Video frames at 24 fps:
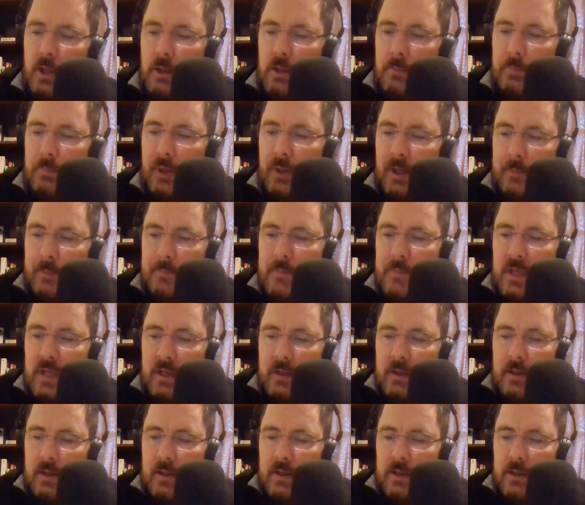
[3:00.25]
But
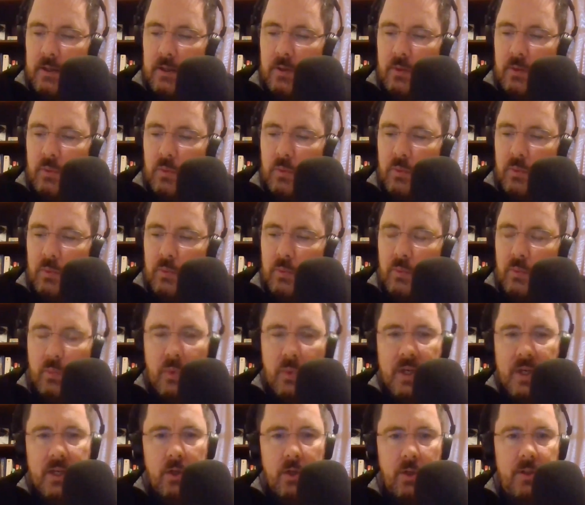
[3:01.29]

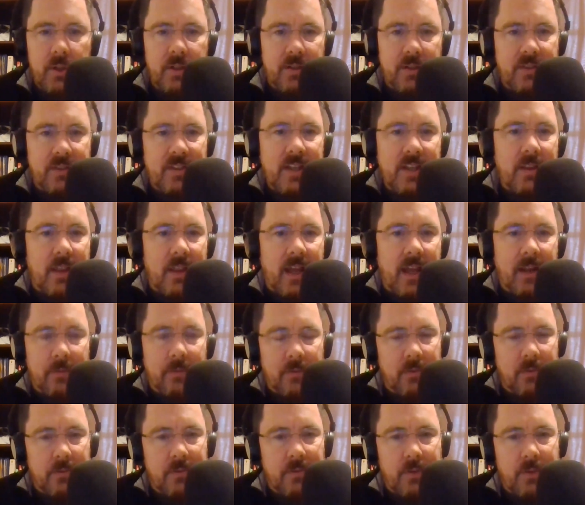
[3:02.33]
we couldn't see that
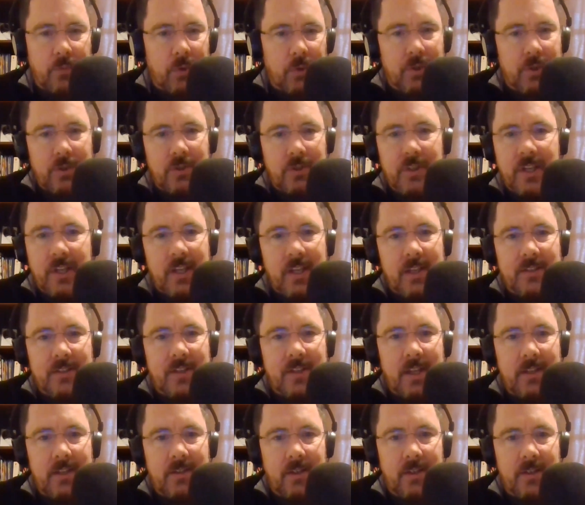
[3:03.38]
if we're just looking at
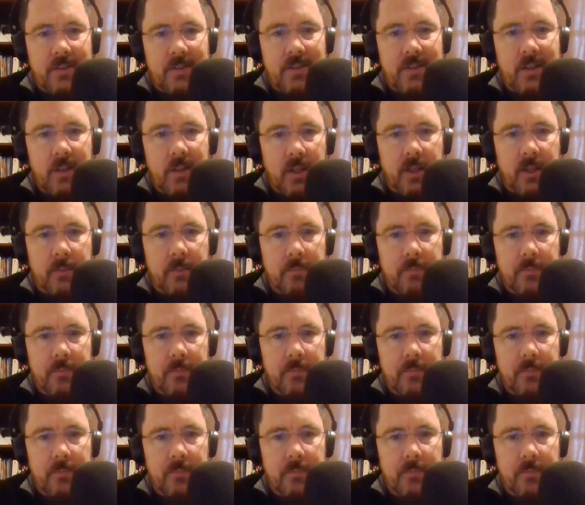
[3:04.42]
stains on the ceiling.